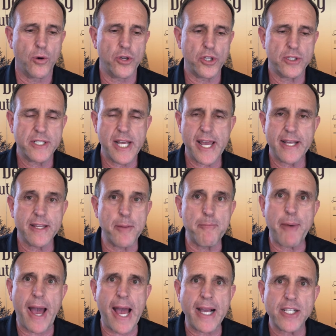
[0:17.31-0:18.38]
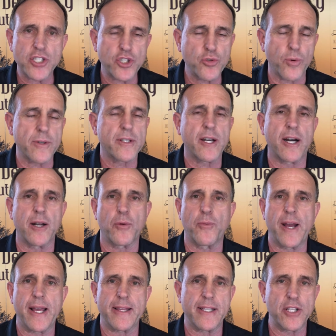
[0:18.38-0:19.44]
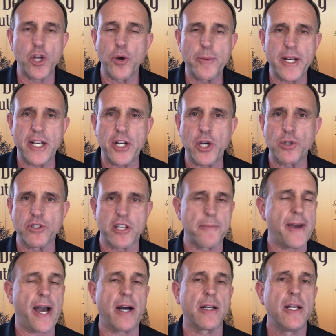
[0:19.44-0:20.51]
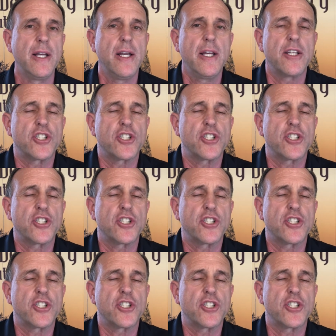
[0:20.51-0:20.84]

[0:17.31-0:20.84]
or you take the back shortcut way that nobody knows about.